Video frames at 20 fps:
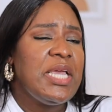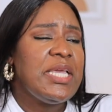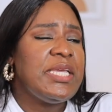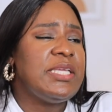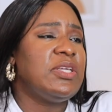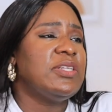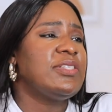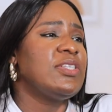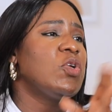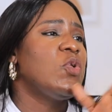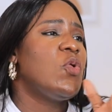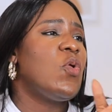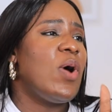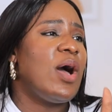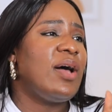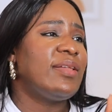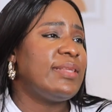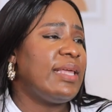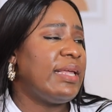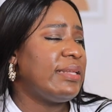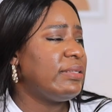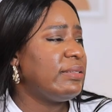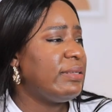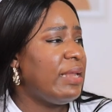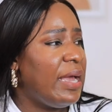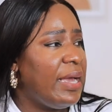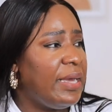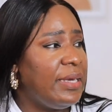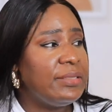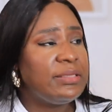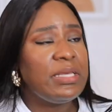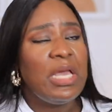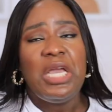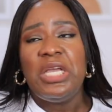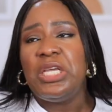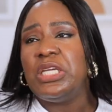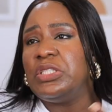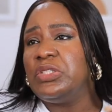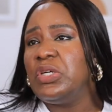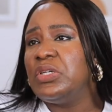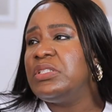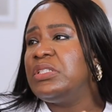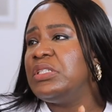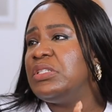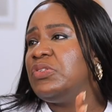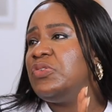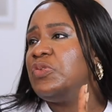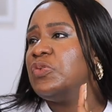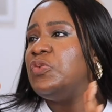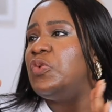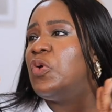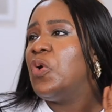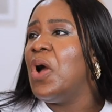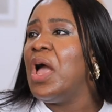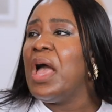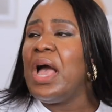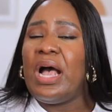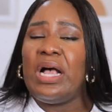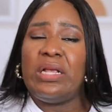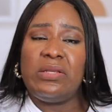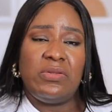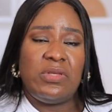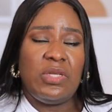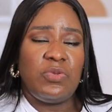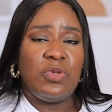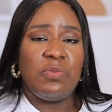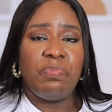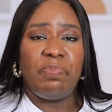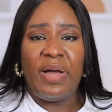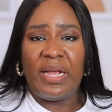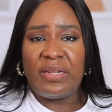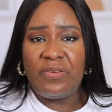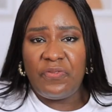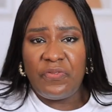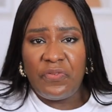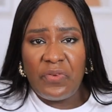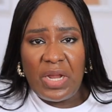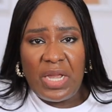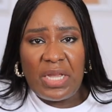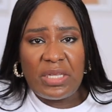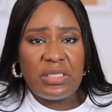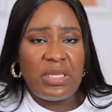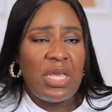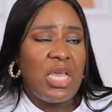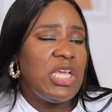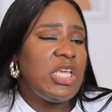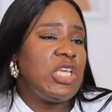He doesn't go out at night. He doesn't, you know, associate with bad friends.